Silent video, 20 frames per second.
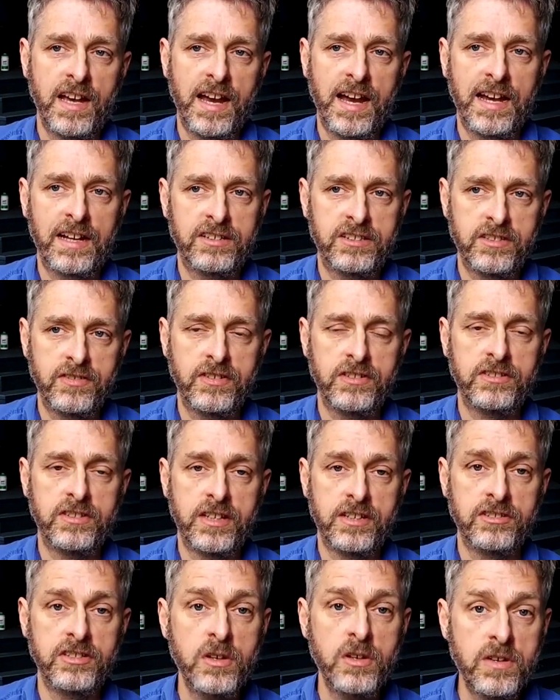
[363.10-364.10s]
activity.
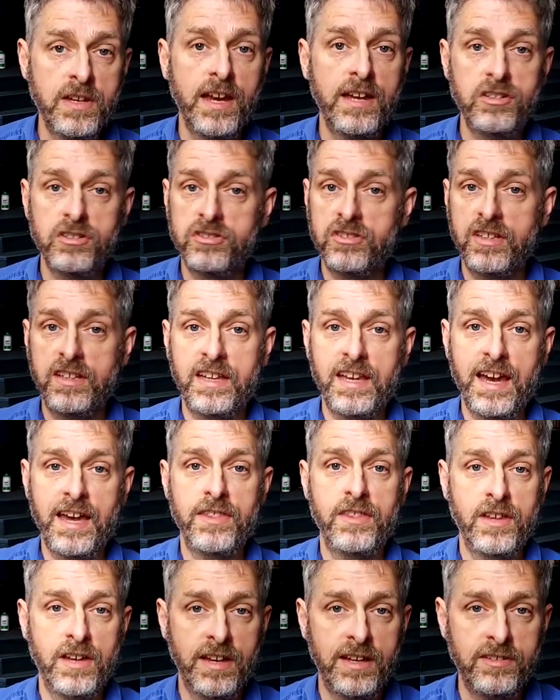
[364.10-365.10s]
It's okay just to
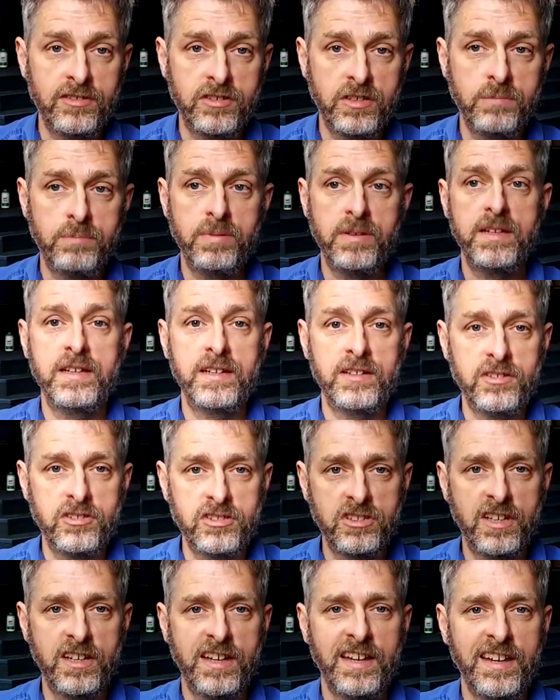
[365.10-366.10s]
gather and to be and
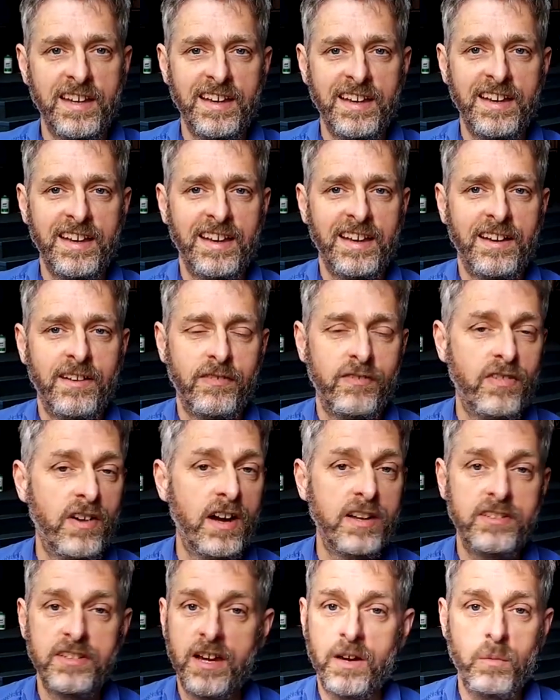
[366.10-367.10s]
to
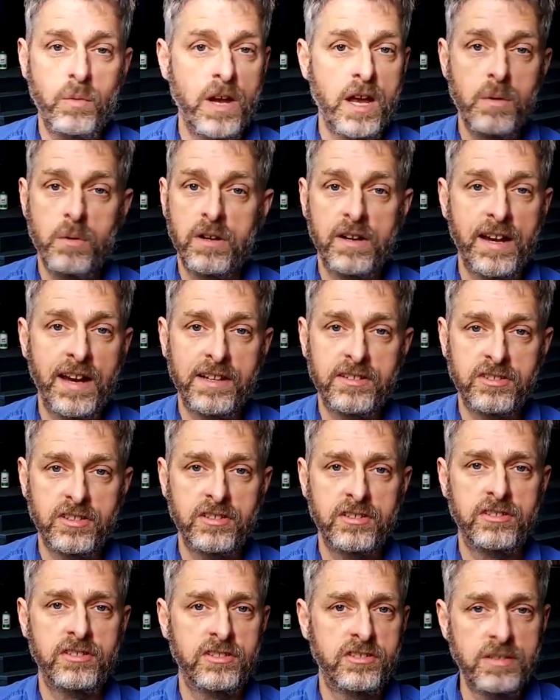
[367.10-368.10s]
find out where we're at
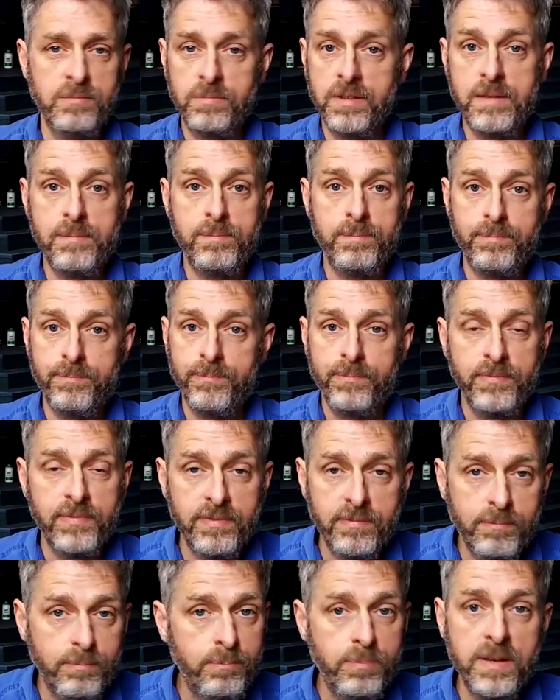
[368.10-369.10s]
and to simply
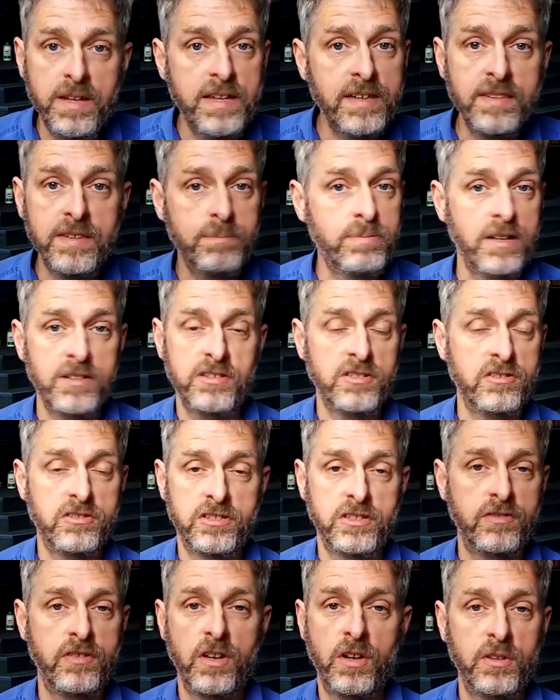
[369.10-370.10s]
be in the presence
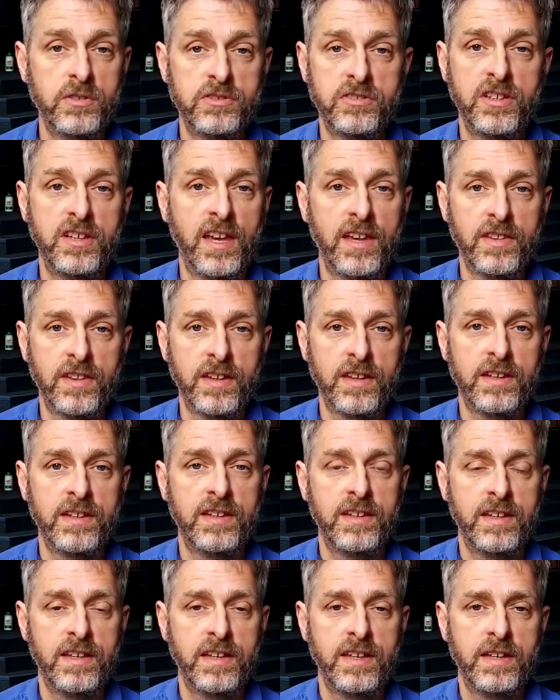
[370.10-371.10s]
of God together
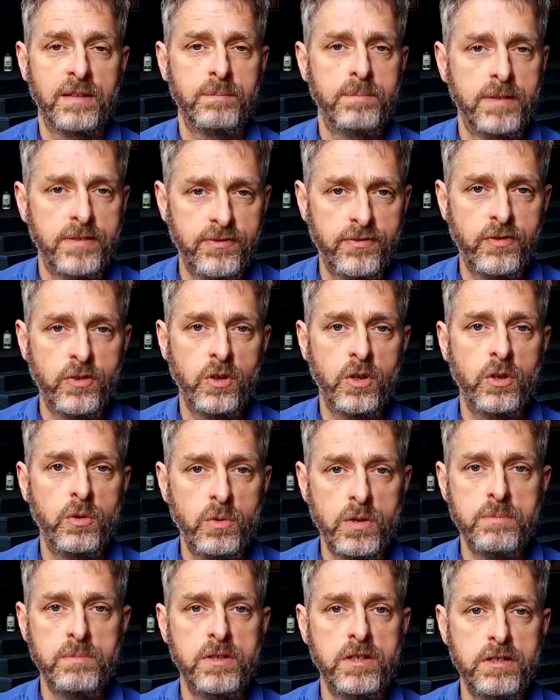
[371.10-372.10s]
before
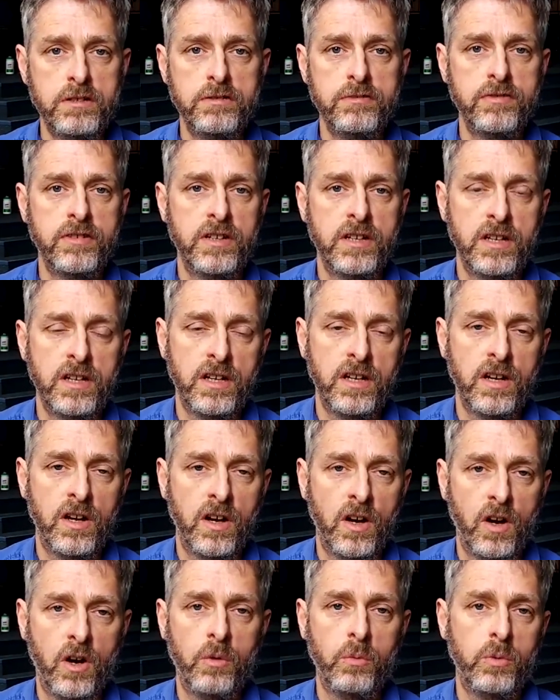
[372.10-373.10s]
we move
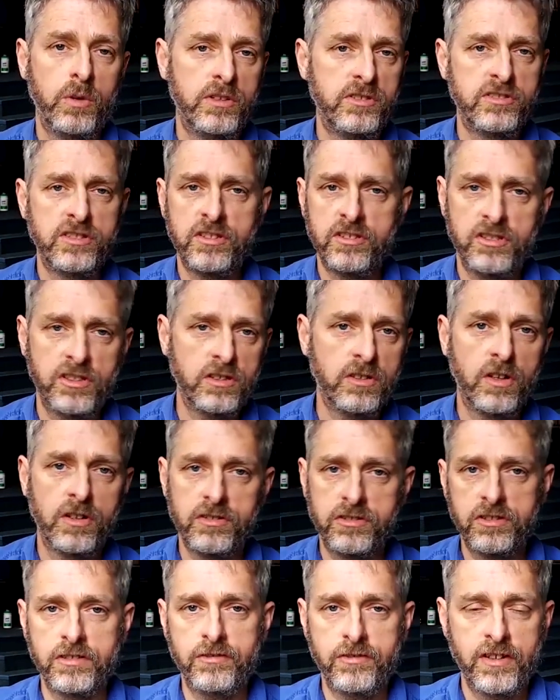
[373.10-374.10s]
onwards into
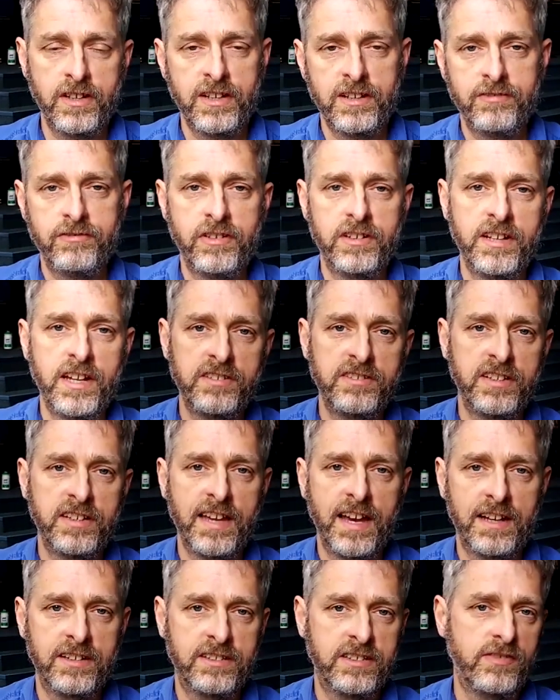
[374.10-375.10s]
lots of frenetic
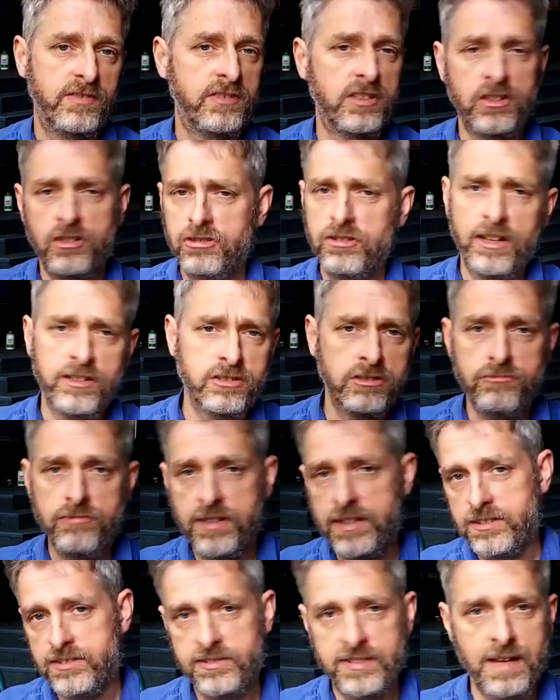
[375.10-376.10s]
activity and try to
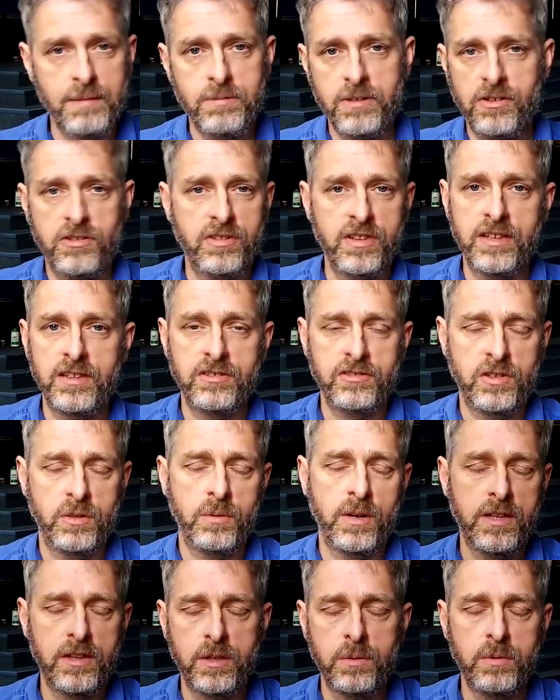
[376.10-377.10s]
re establish things the
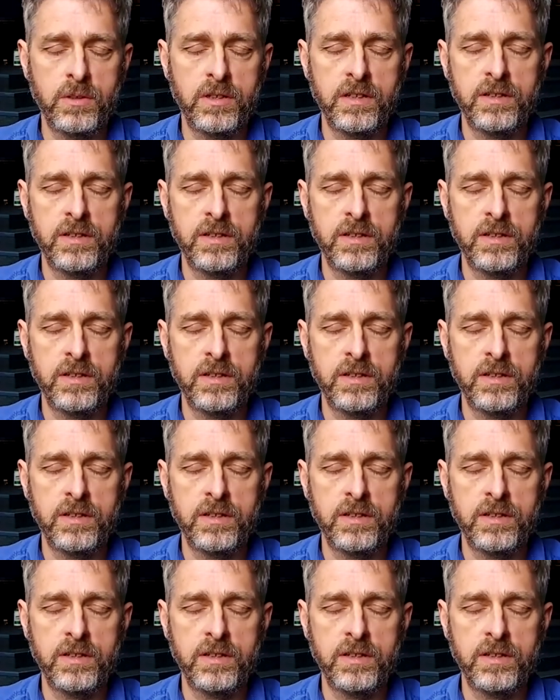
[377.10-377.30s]
way they were.